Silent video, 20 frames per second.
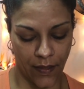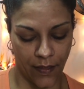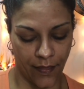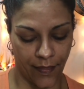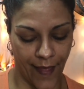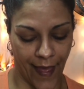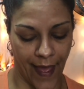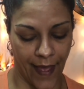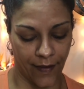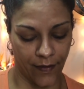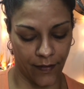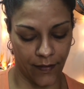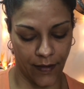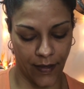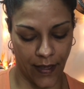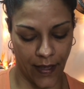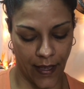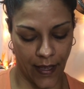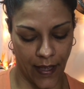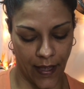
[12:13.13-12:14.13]
That.
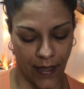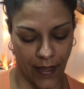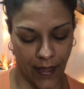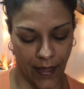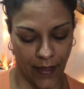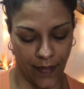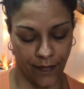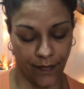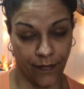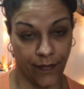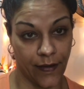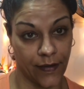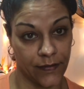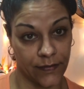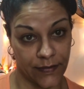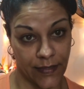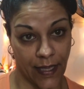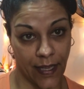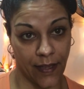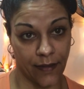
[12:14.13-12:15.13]

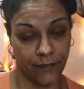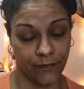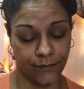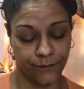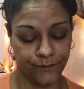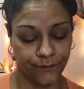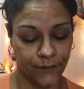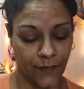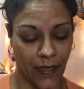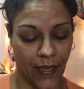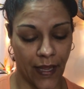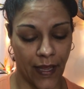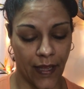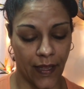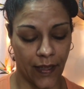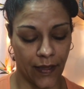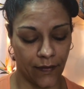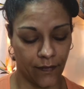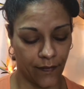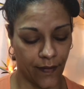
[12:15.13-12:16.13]
There's that.
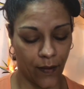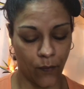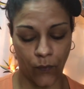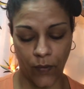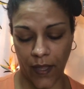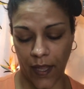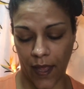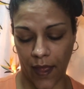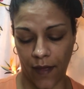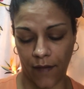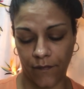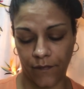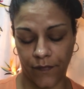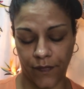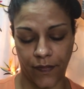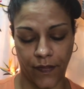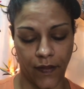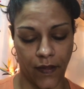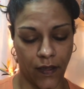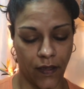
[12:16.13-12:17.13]
And then we have
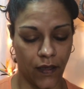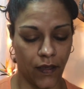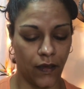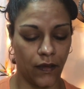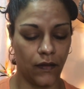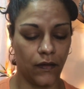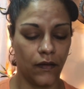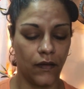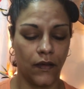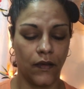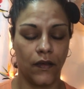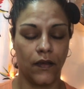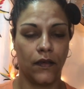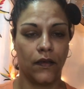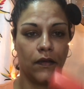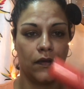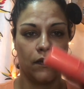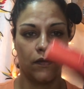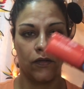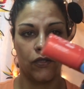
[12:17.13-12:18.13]
the
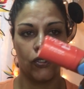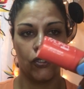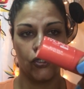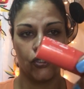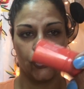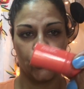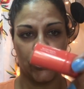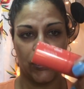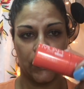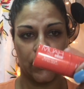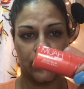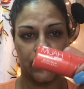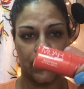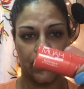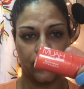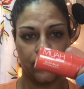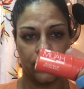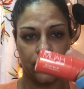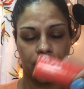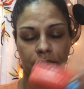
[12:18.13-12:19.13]
cheek
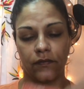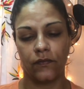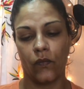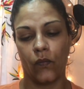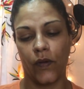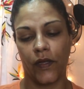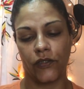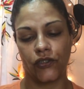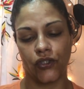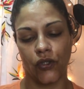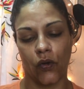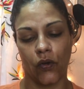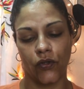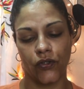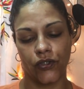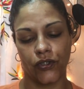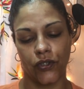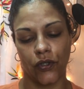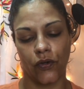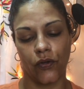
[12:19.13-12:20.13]
tint, which
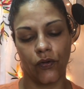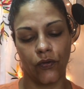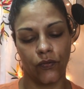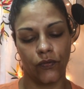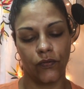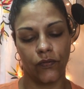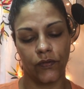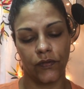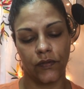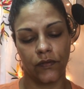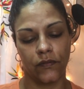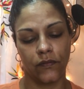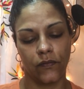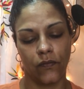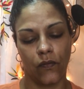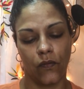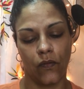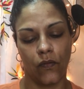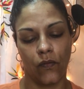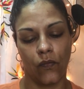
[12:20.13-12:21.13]
also
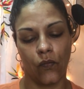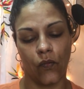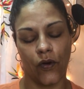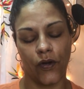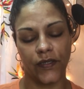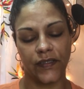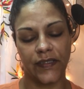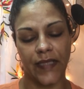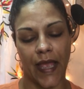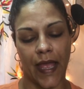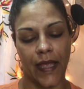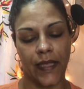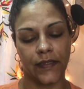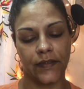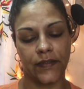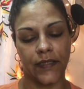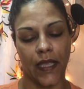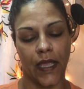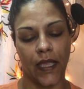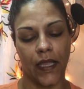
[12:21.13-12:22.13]
works
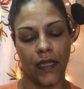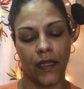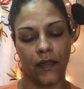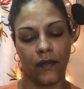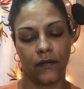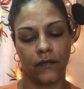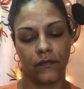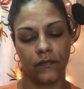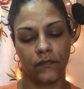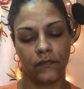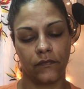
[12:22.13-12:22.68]
as a